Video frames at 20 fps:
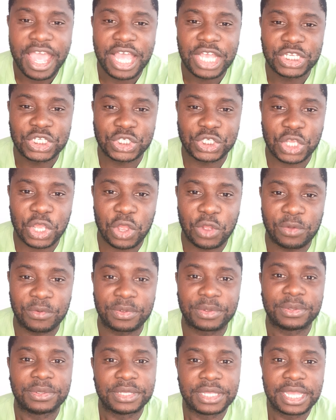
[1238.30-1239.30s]
So,
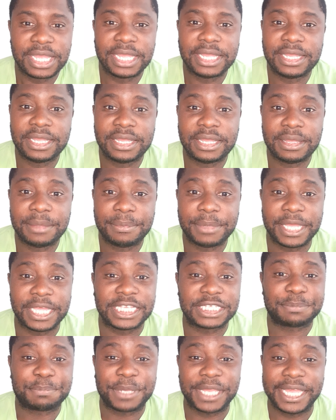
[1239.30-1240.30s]

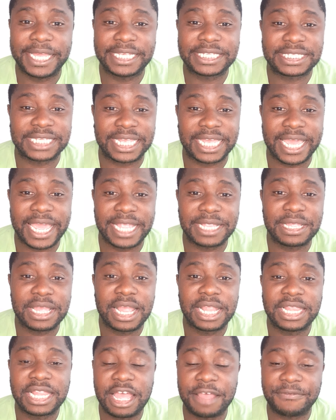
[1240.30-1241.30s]
it's peace again,
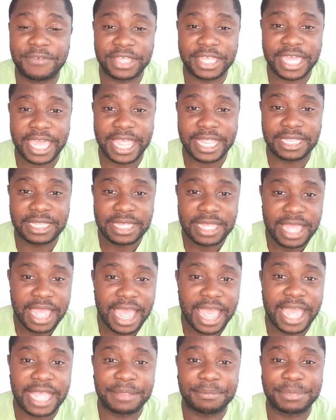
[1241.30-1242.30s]
love again,
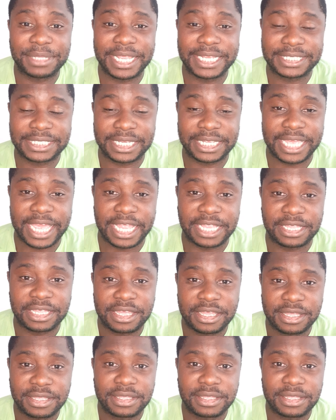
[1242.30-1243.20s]
and bless again.